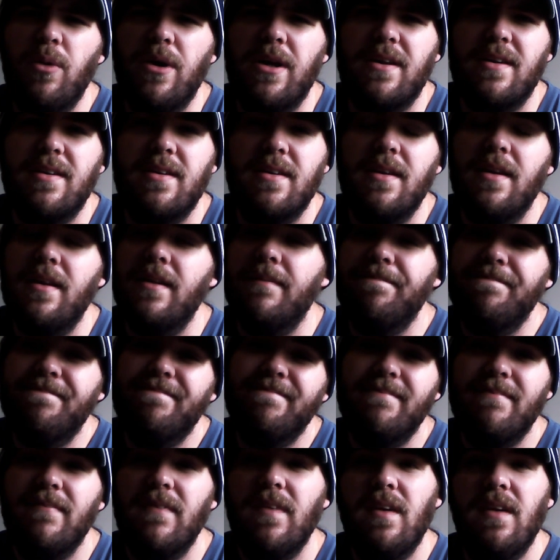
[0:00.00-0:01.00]
which
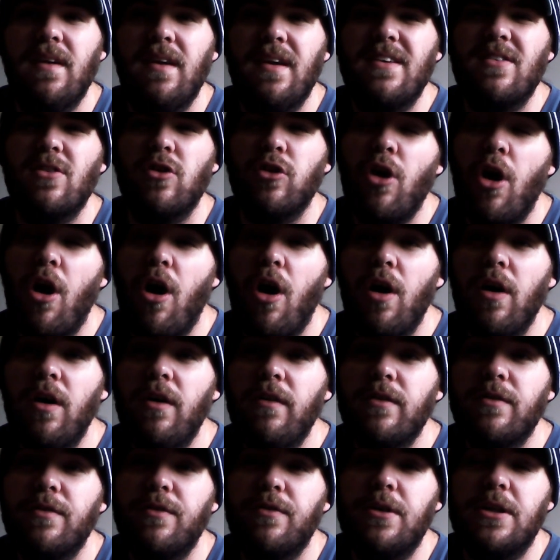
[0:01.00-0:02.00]
is
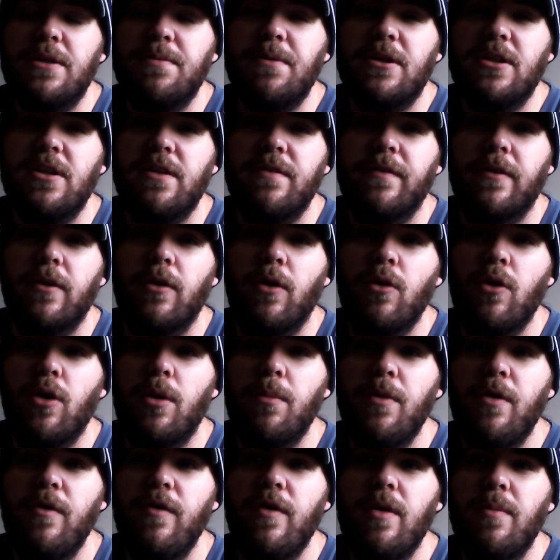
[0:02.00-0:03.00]
long, especially for a
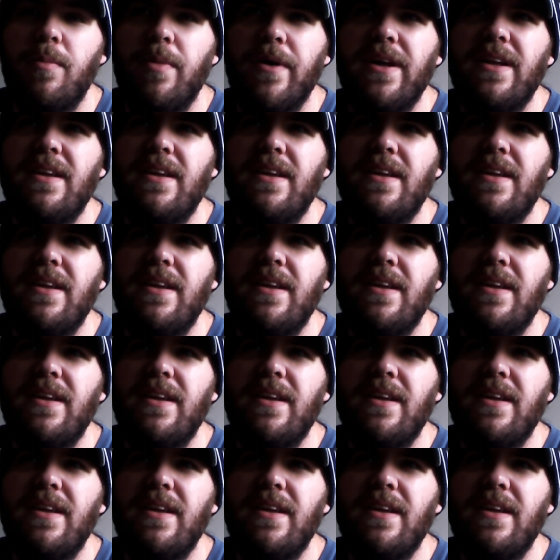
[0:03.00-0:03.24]
horror movie.